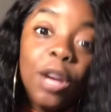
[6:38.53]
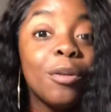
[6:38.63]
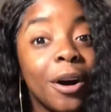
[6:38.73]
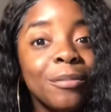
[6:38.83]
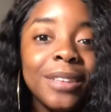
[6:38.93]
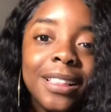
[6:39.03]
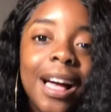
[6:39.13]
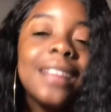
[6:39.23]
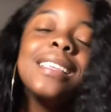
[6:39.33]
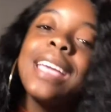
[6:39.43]
Well, they
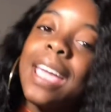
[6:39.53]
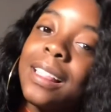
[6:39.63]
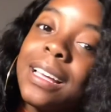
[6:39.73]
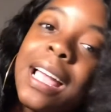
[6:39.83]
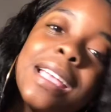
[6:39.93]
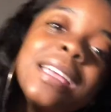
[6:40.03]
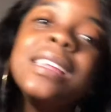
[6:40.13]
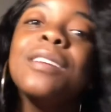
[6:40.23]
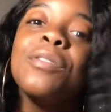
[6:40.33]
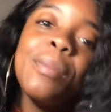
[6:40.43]
lied. They can't look at
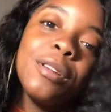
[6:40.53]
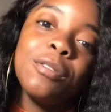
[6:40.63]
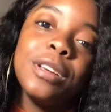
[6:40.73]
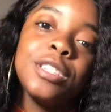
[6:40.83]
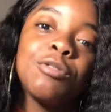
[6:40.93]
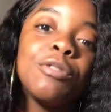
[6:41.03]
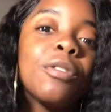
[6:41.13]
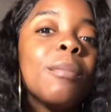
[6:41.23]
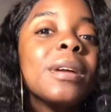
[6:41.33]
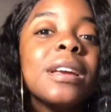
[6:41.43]
any of your medical history
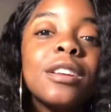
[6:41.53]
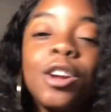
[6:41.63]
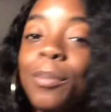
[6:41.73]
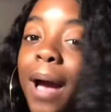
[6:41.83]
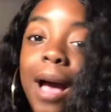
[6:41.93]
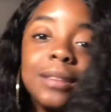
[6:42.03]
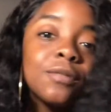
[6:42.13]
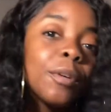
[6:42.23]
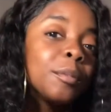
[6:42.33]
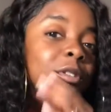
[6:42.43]
from your
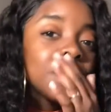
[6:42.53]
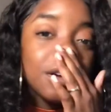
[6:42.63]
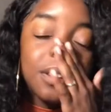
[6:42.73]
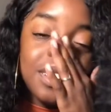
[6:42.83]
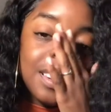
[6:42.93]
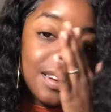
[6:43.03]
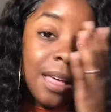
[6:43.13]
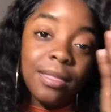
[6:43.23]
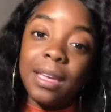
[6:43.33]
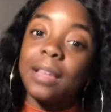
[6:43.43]
past, from your childhood,
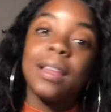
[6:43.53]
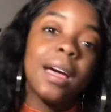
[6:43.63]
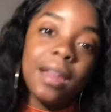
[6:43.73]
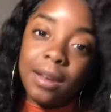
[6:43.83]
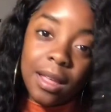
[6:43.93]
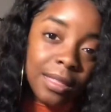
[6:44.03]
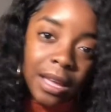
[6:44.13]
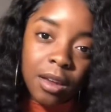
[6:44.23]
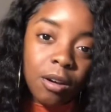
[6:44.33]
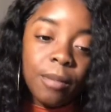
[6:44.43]
nothing.
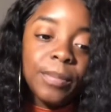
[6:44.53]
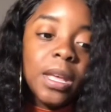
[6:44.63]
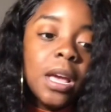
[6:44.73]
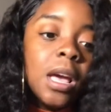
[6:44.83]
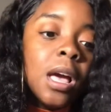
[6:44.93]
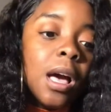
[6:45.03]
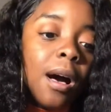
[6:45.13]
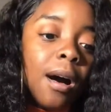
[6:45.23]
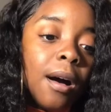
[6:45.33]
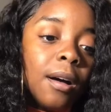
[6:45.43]
Nothing at all.
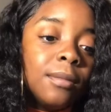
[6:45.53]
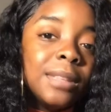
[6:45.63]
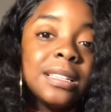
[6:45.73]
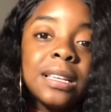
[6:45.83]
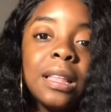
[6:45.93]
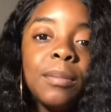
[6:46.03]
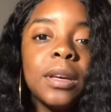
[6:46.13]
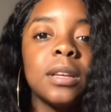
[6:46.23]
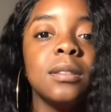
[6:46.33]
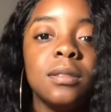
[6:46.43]
They say that
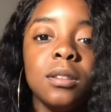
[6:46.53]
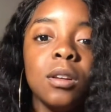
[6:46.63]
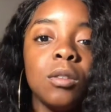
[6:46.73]
because,